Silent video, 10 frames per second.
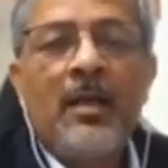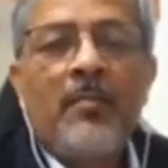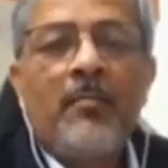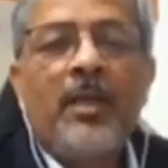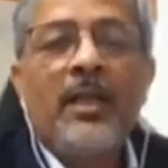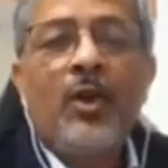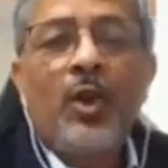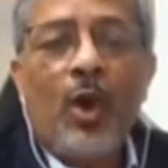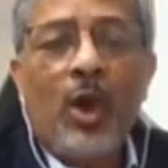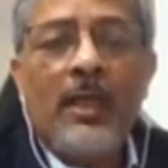but a
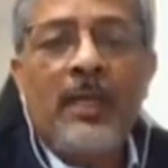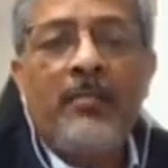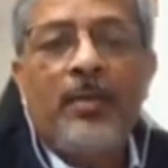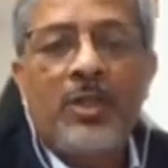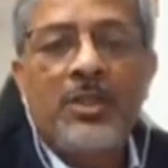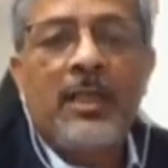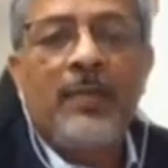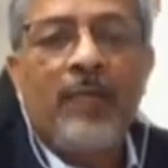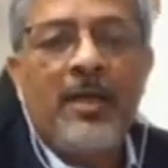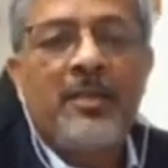lot in project
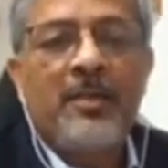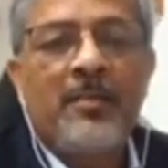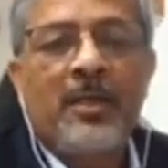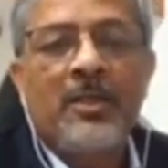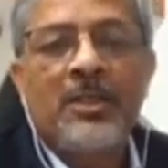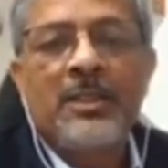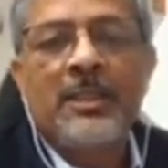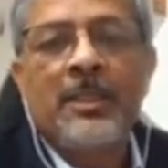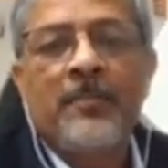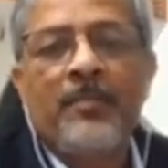inventory, because
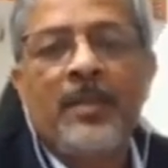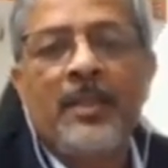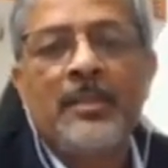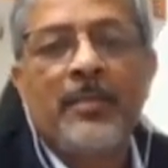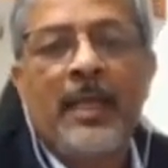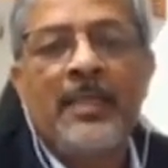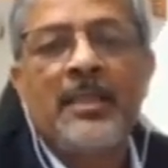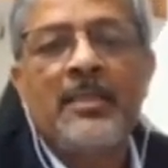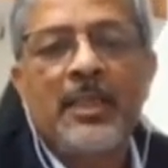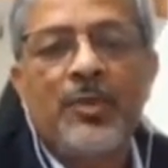the supply chain
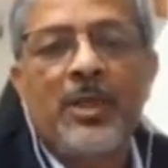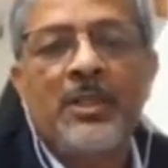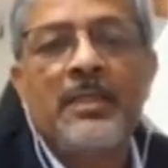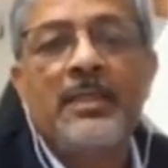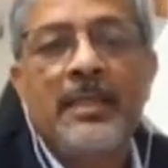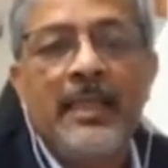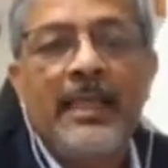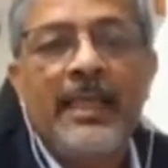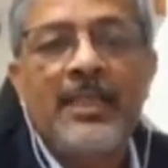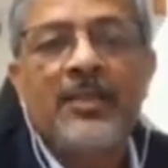situation still
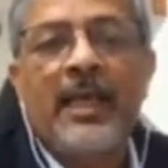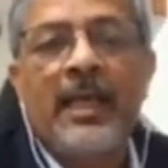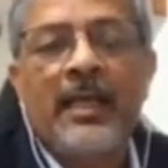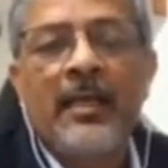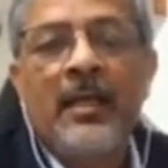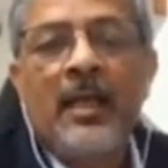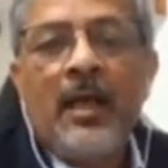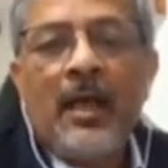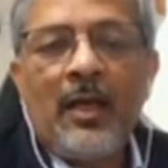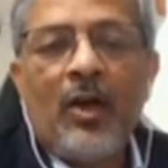needs to get
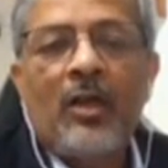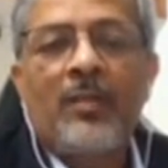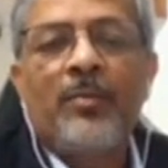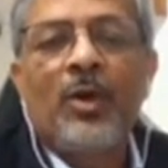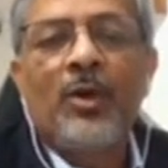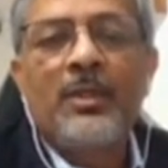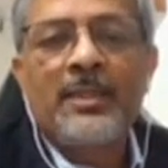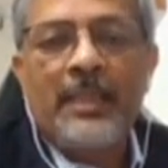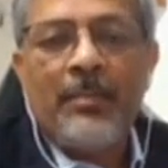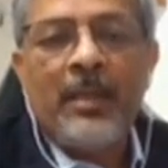a lot more
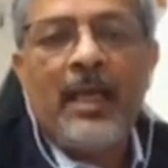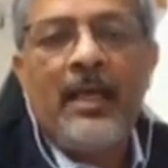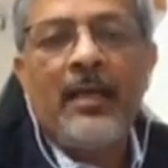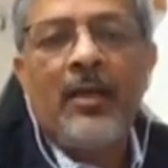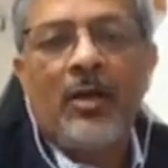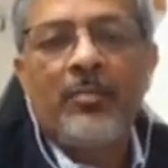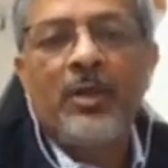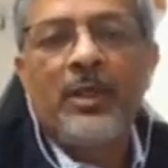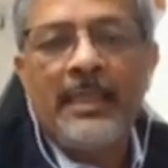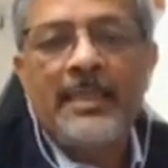streamlined, a lot more
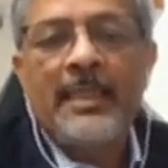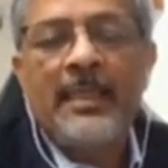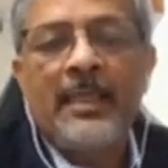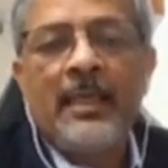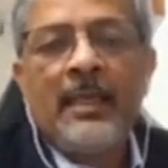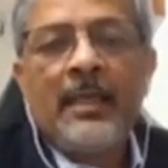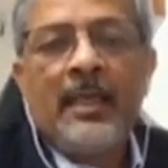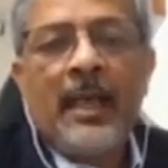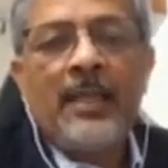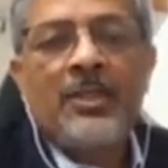easier.
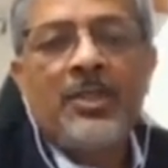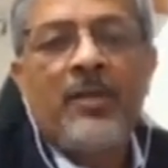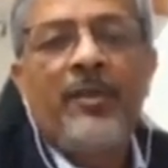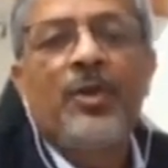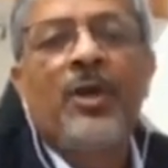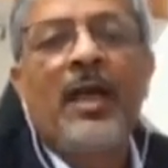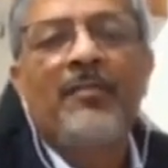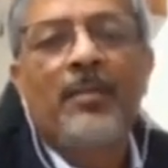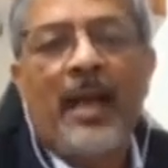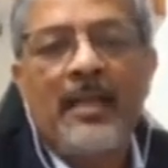And so if you don't have
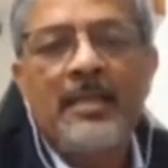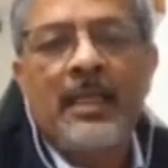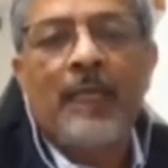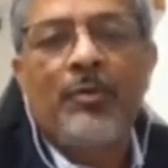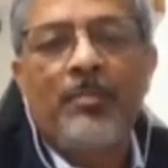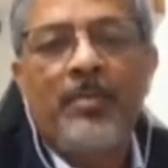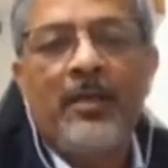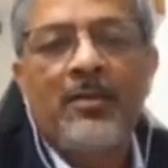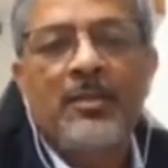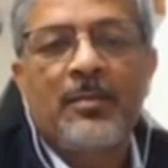the balancing equipment
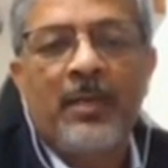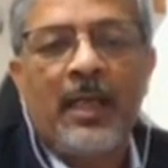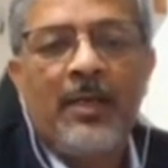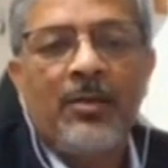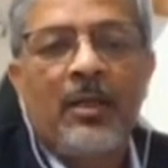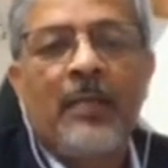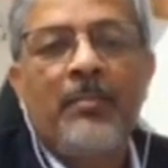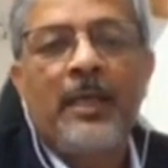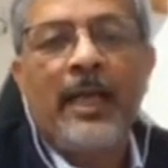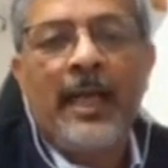to supply to a
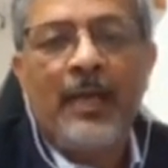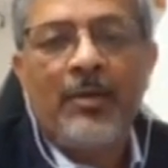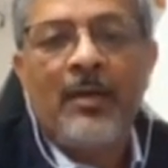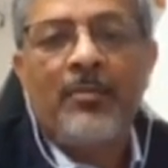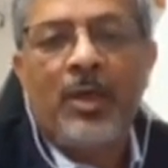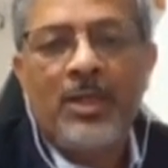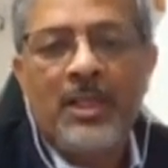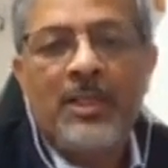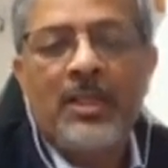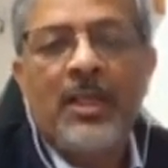complete end-to-end project,